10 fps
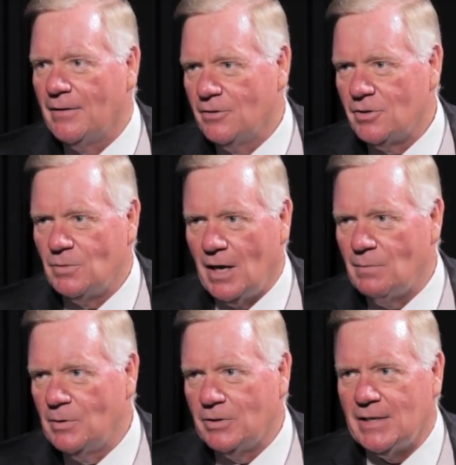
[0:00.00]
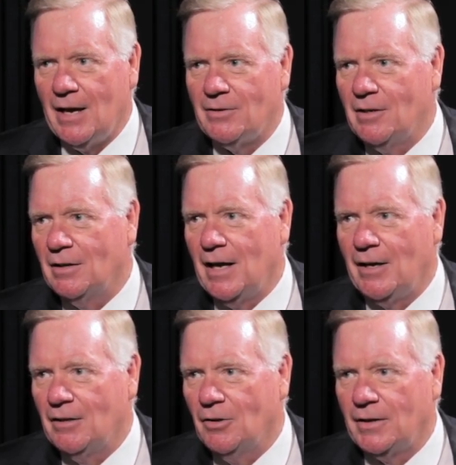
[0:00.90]
And there's some capabilities out there that allow
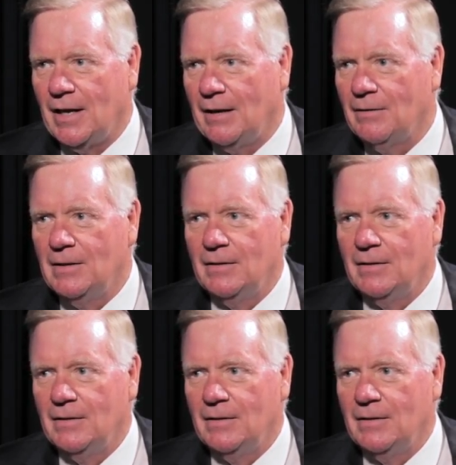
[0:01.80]
you to look at